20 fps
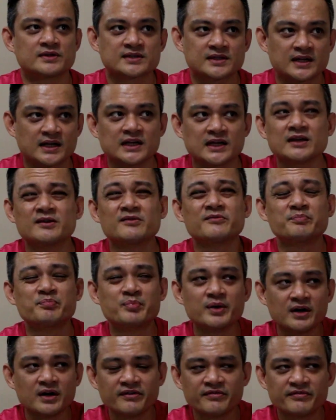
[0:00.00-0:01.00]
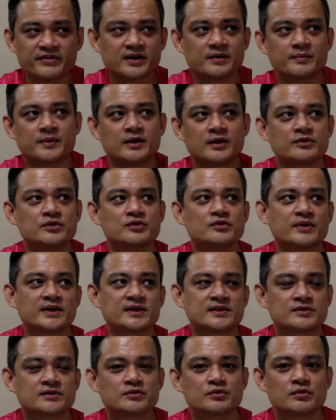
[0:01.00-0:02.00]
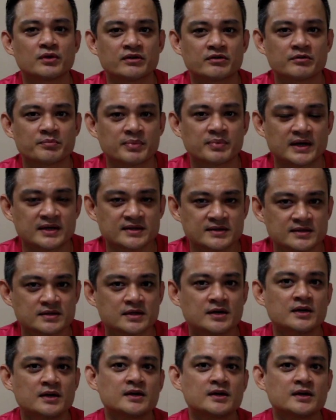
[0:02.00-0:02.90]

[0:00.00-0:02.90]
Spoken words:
slightly above at about US 200 plus.